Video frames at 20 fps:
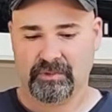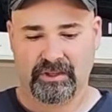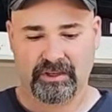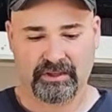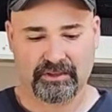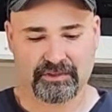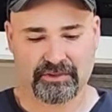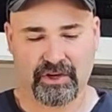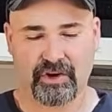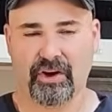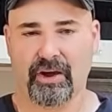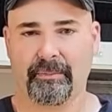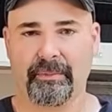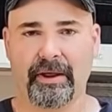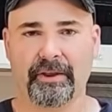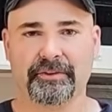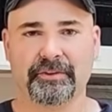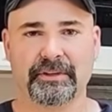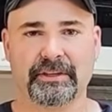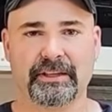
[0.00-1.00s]
So I might
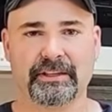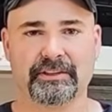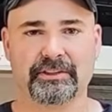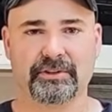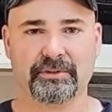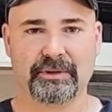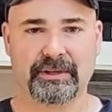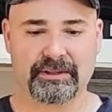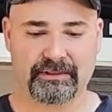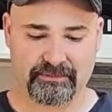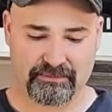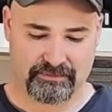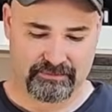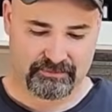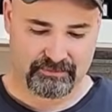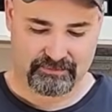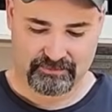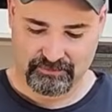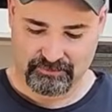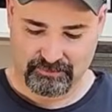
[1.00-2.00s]
as well get to it,
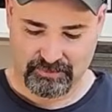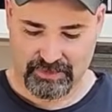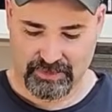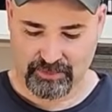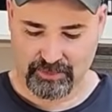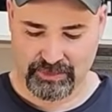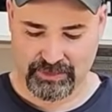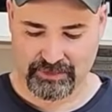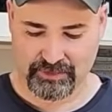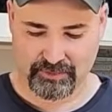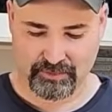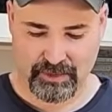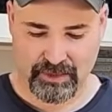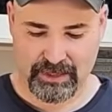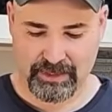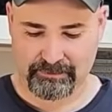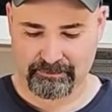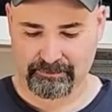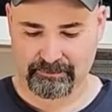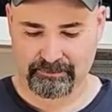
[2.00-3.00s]
be a quick
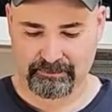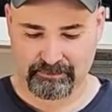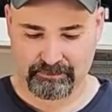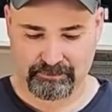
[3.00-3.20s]
swap,